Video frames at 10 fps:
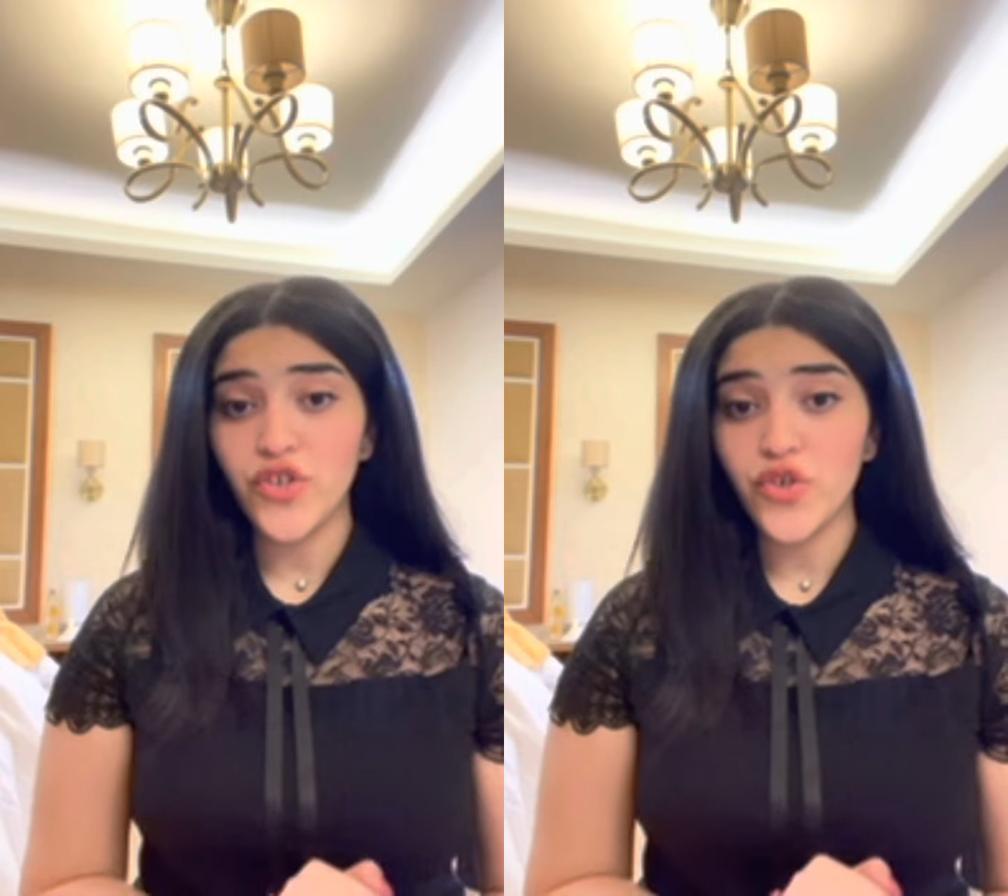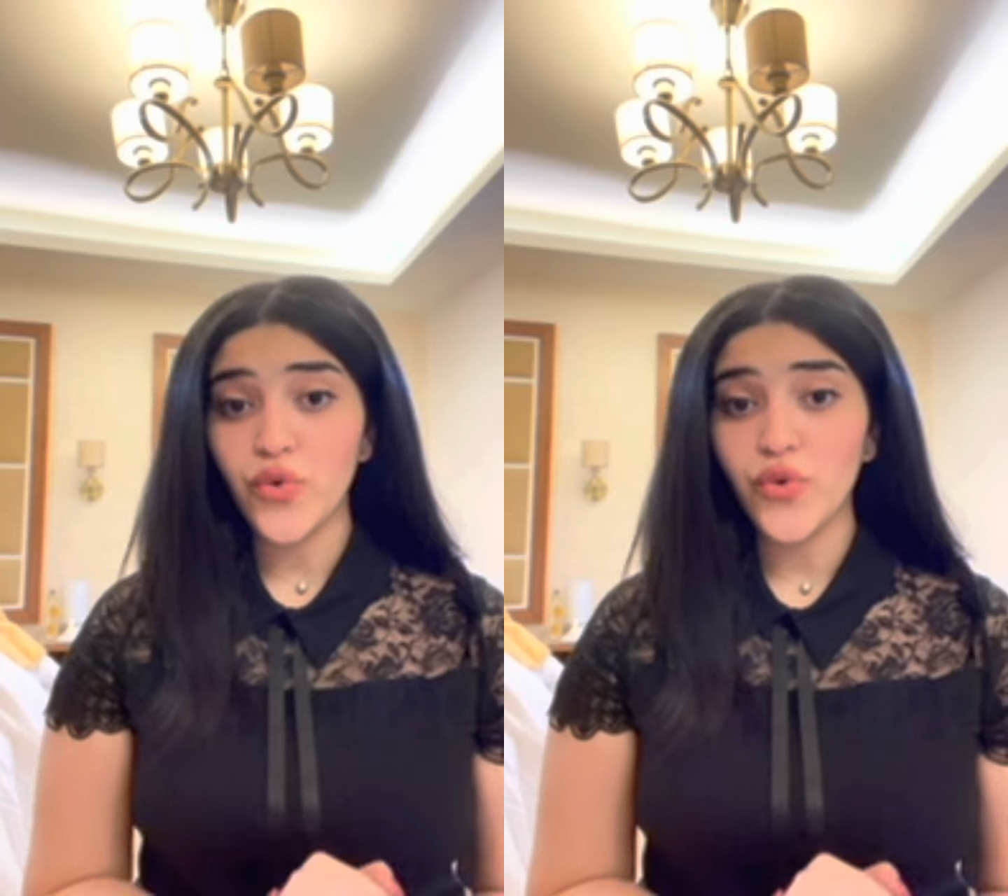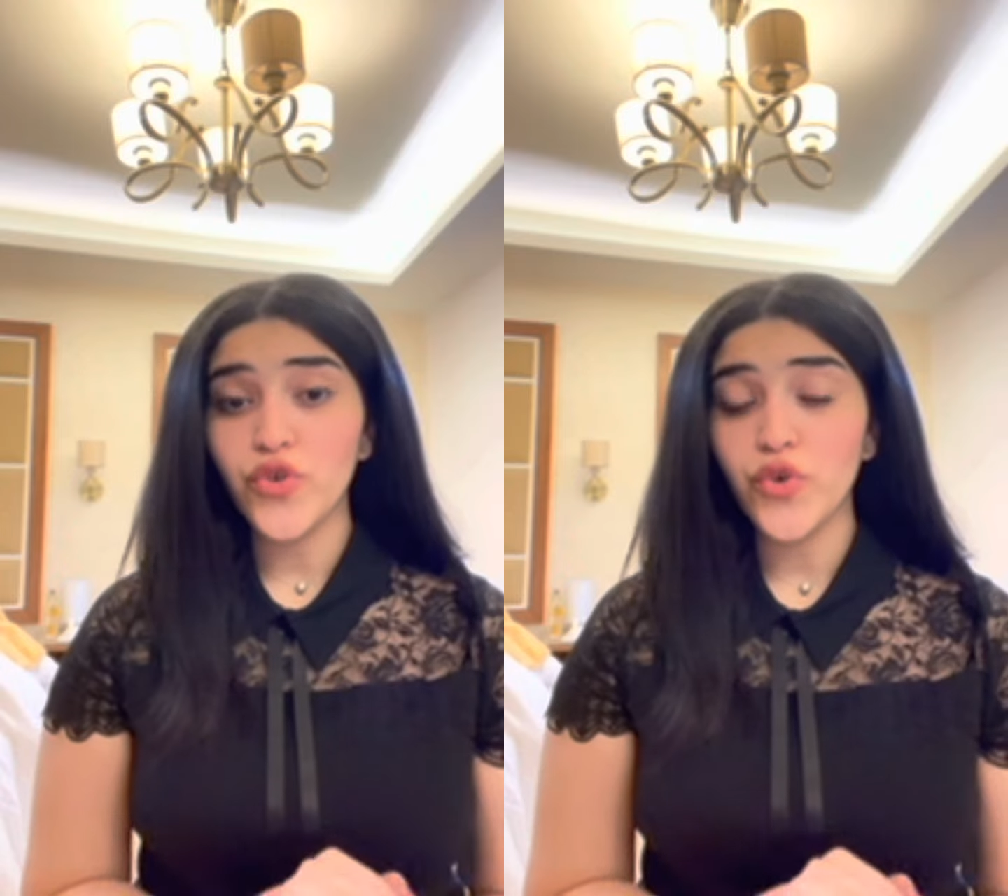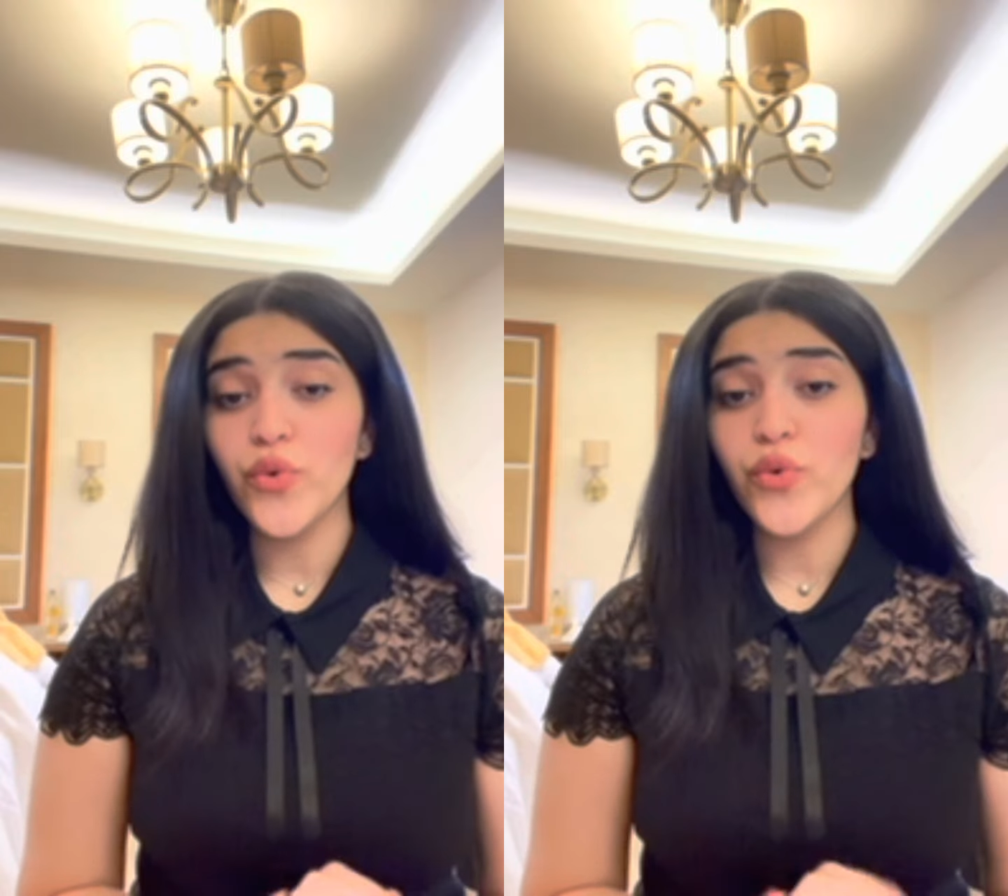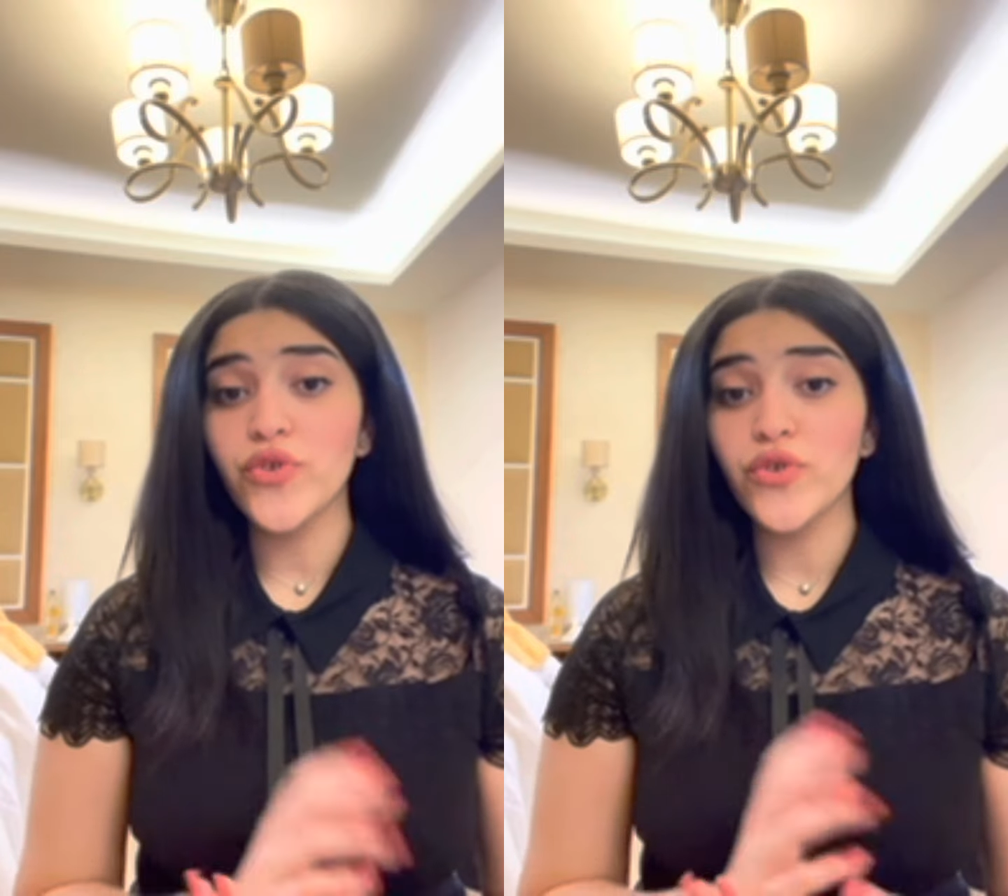do
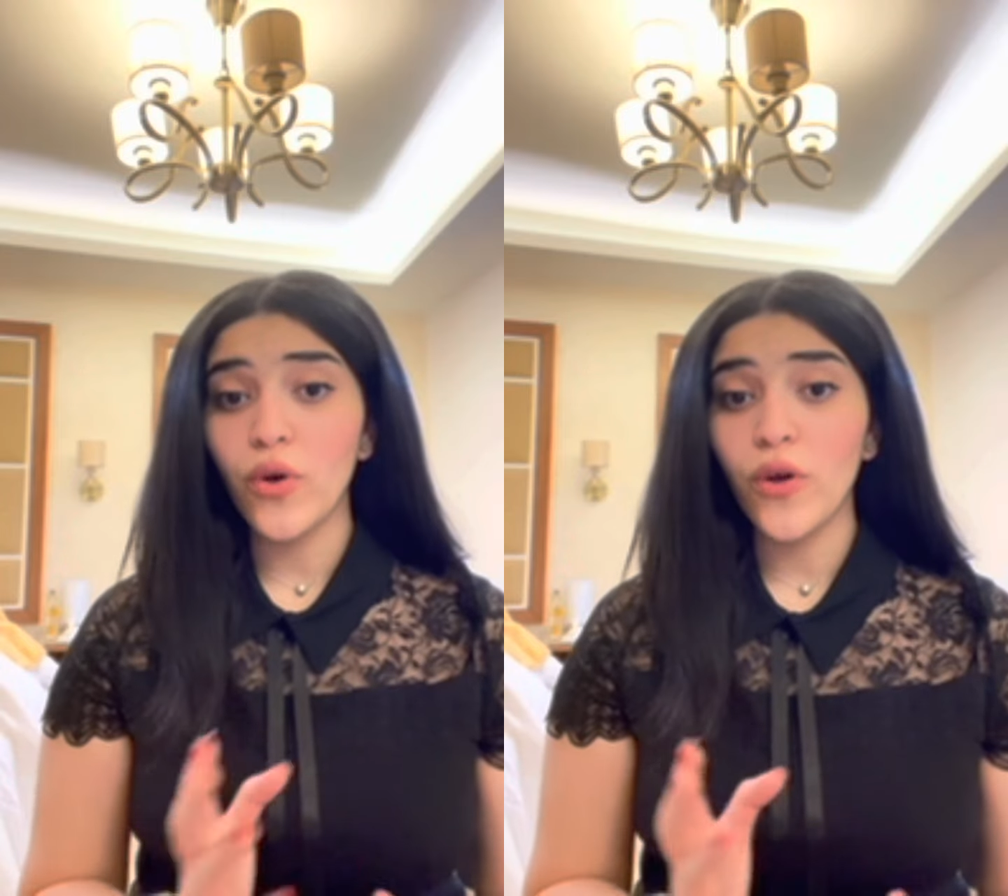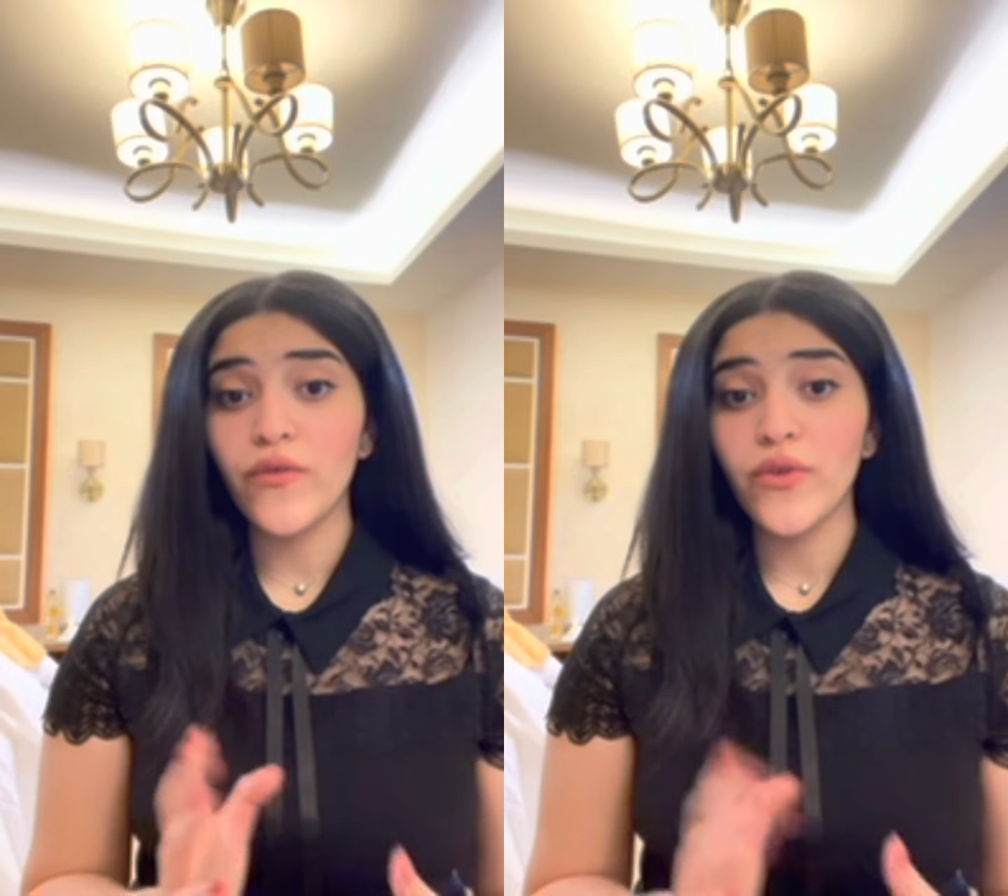to solve